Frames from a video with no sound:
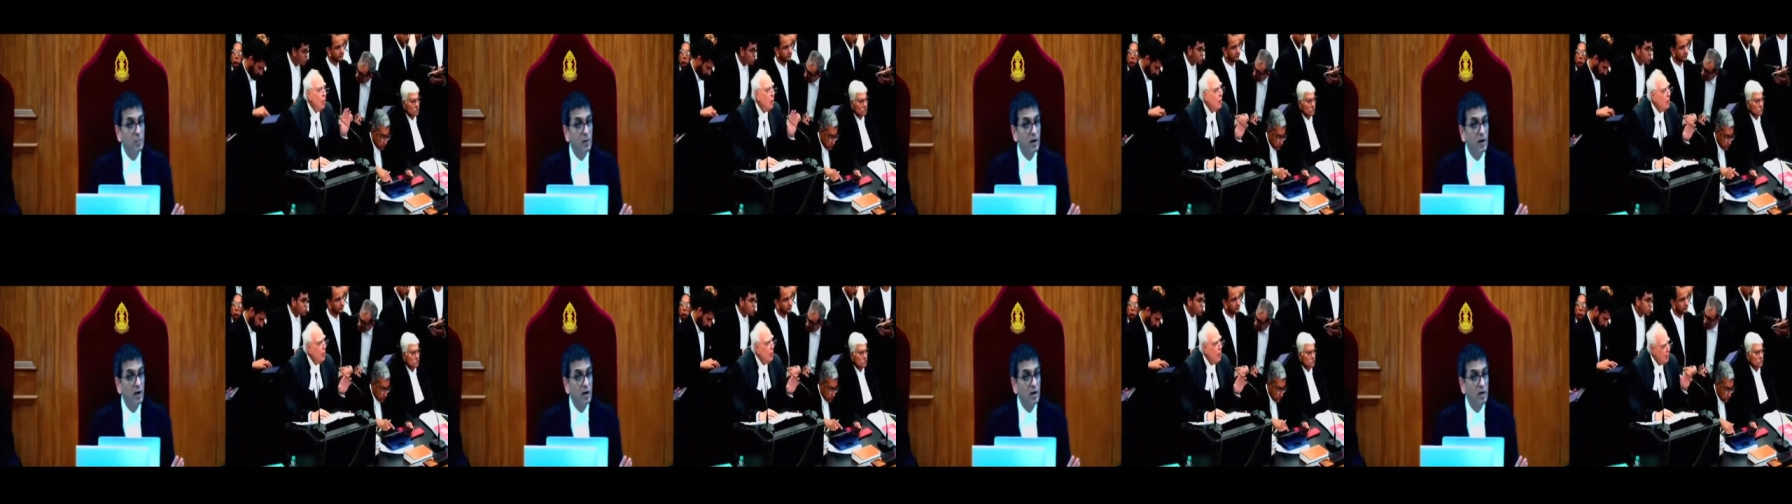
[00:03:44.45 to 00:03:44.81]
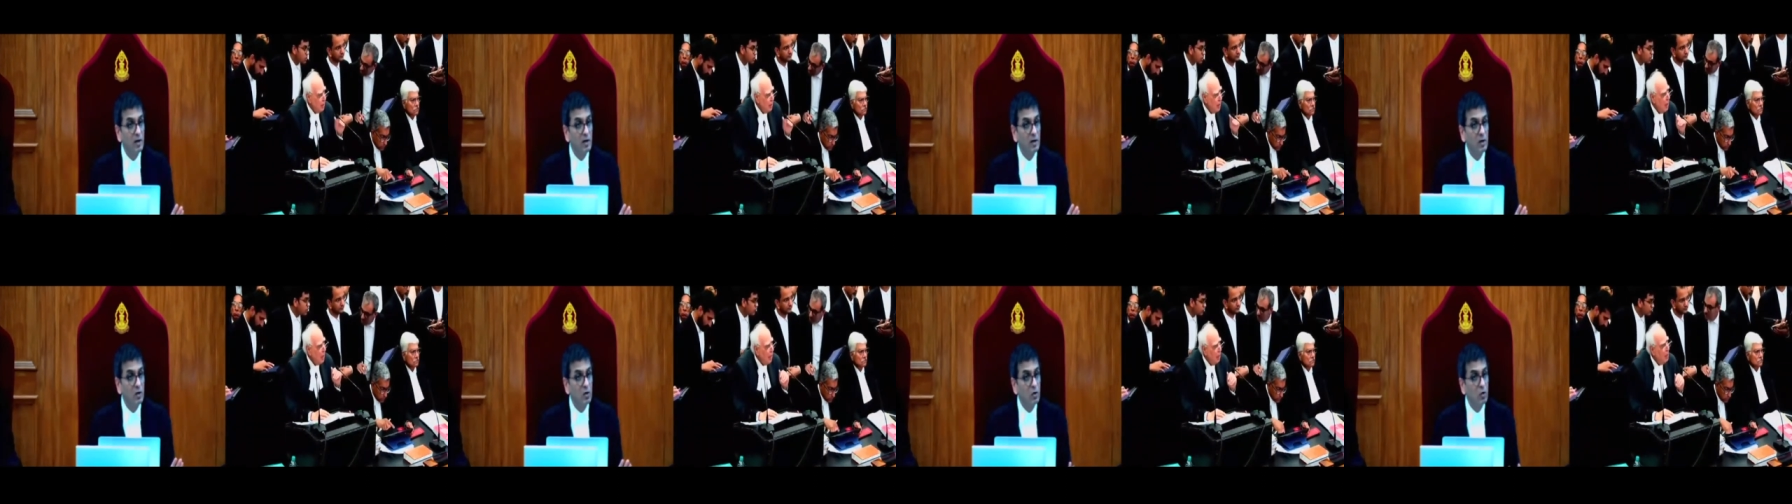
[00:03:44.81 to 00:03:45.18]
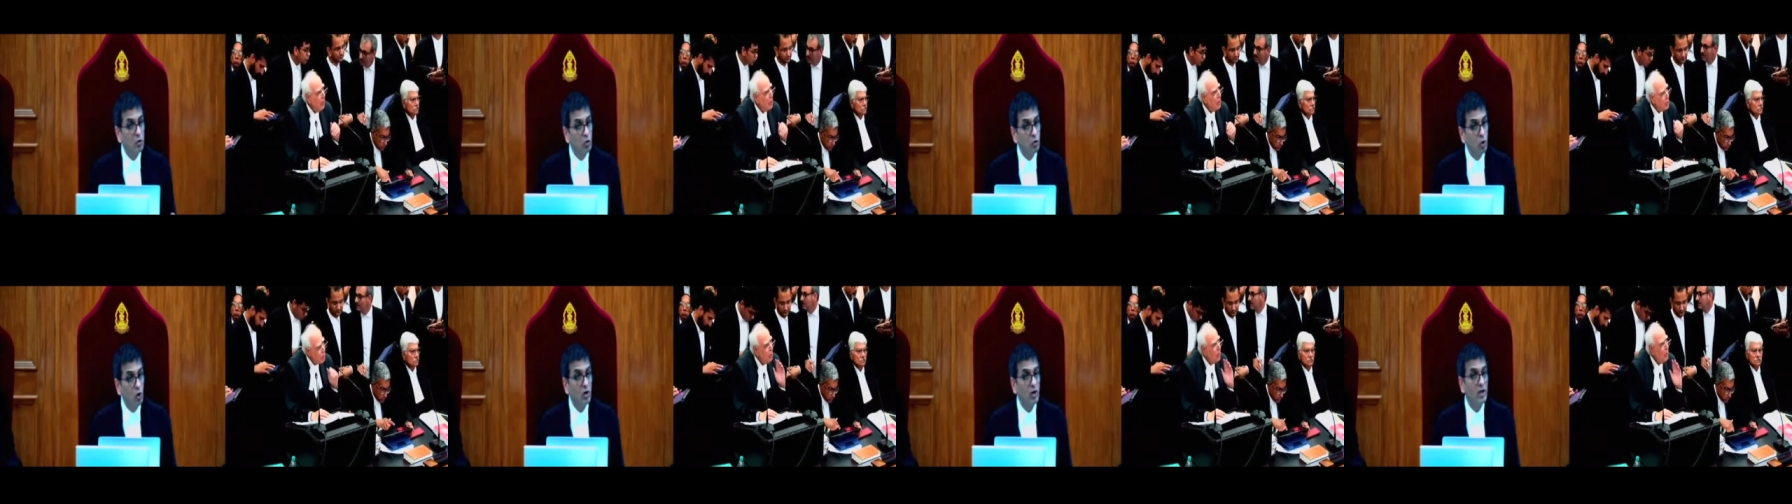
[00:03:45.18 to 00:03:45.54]
power,
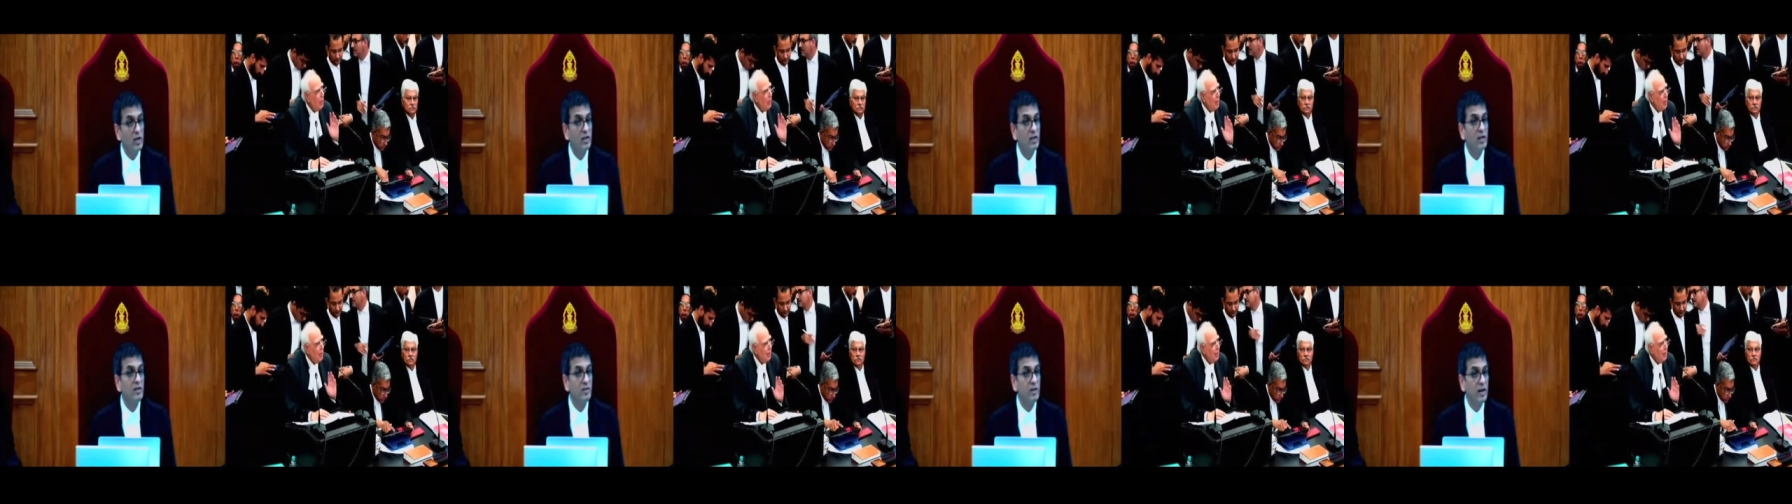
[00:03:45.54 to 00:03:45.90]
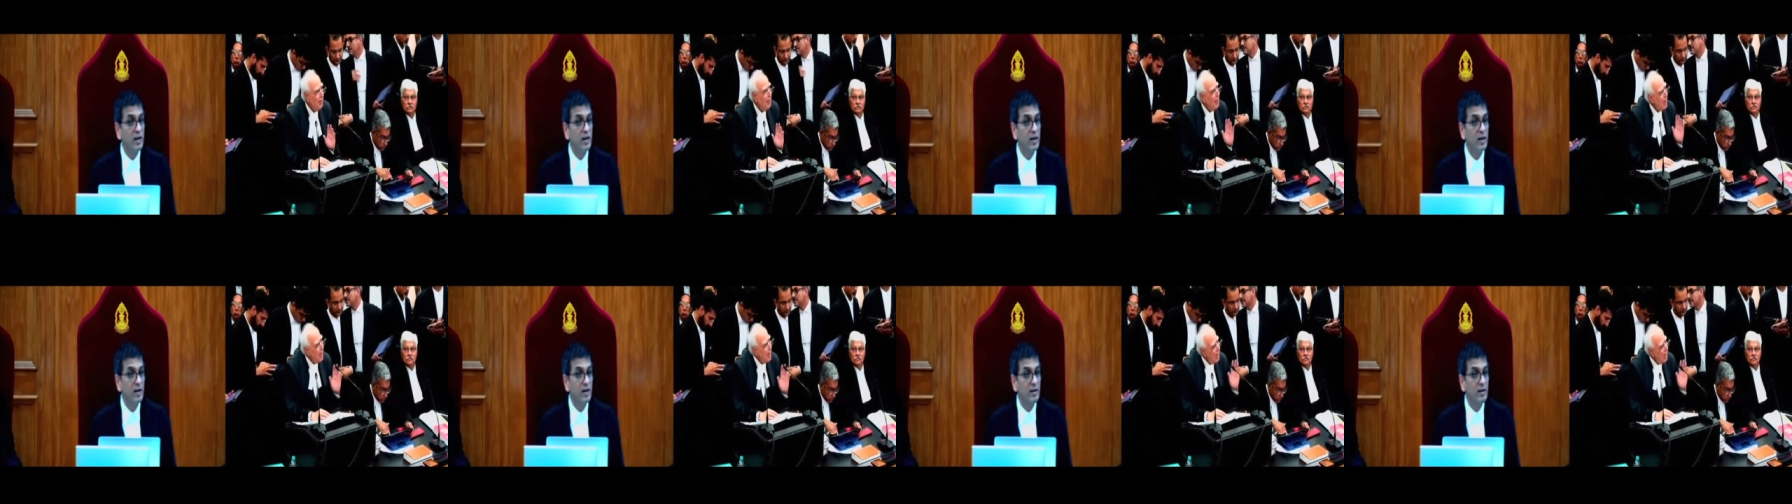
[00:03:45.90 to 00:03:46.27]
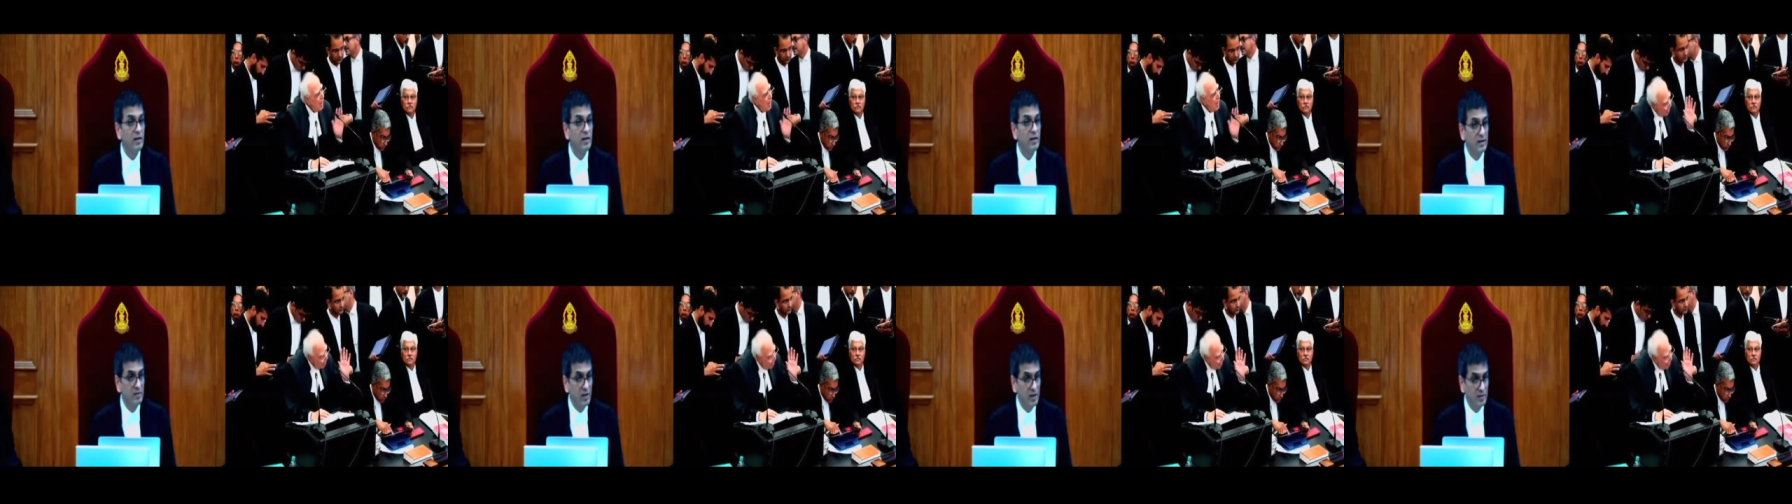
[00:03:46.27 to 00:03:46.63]
nor can the state
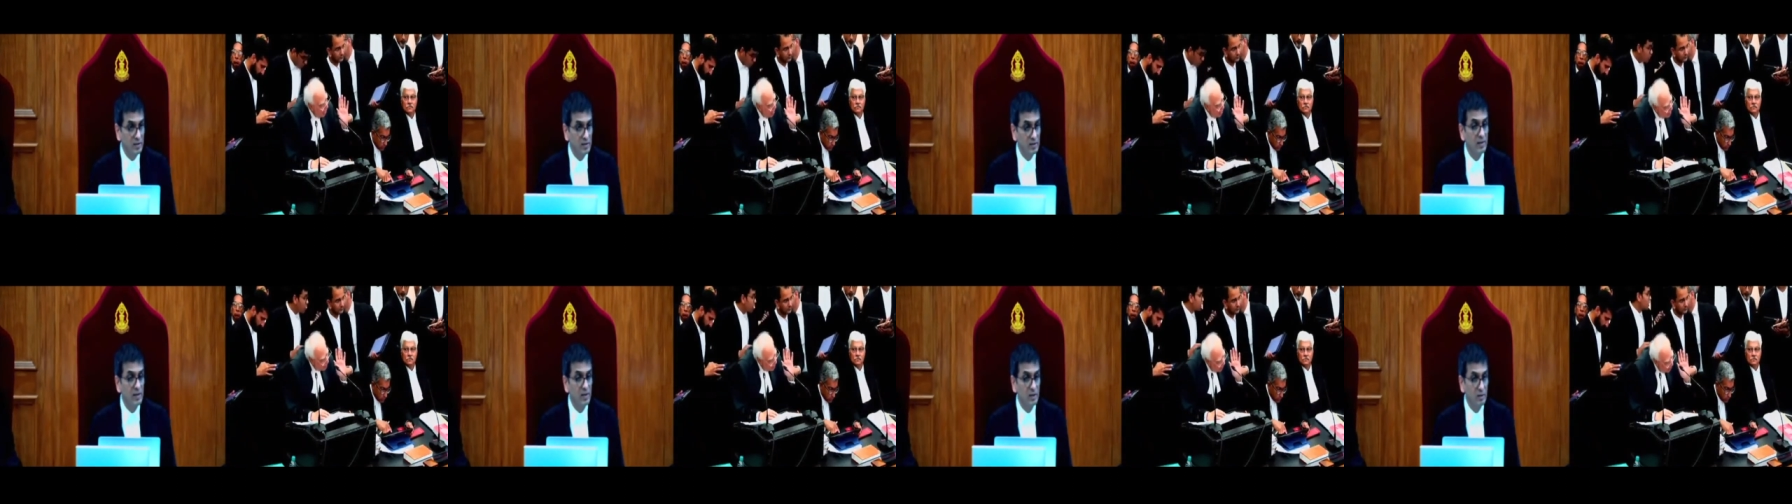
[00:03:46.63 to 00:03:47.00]
legislature exercise power.